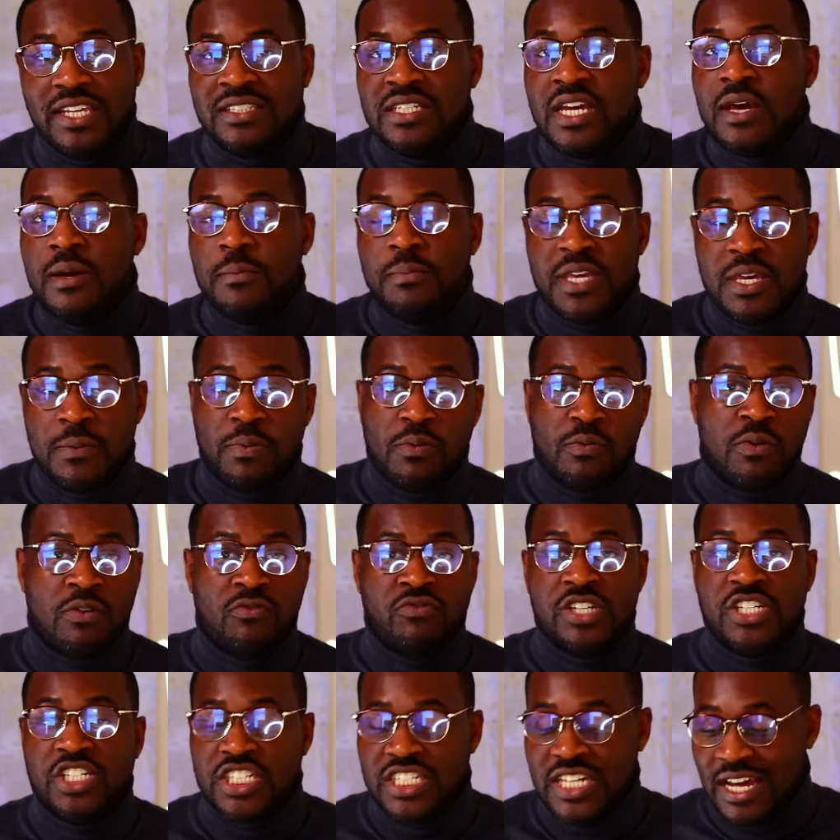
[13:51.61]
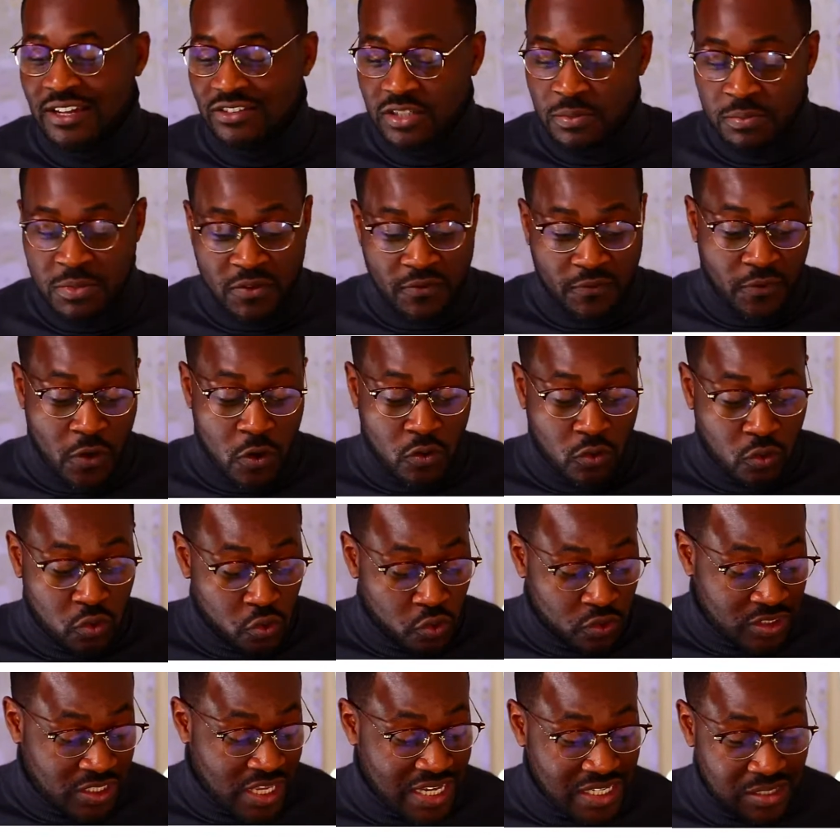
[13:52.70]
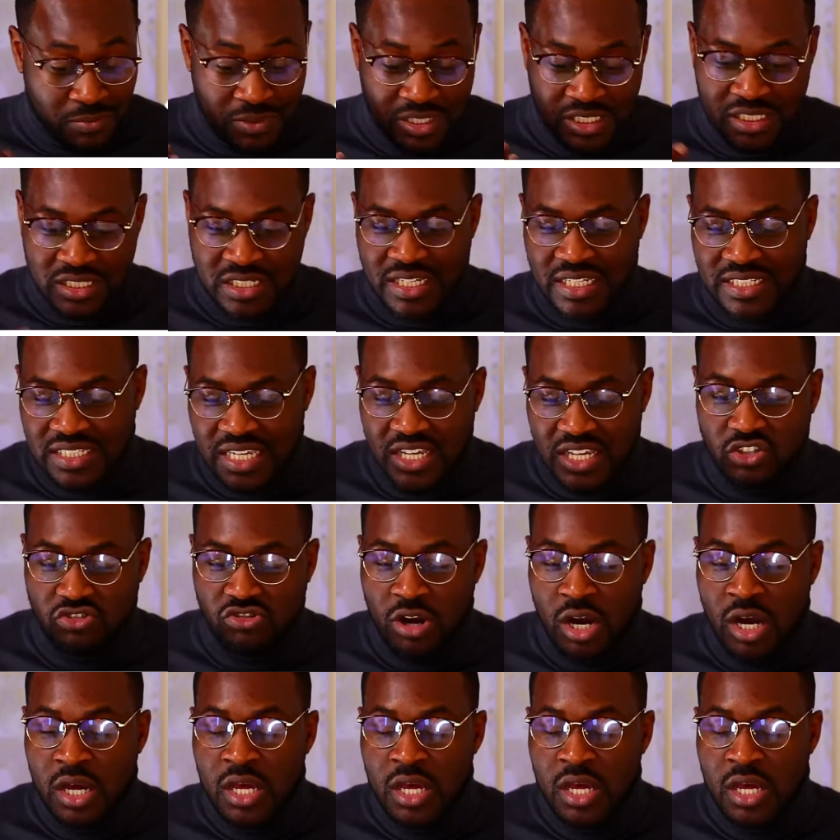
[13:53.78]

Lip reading: people were reaching out to me, phone calls, text message, etc.,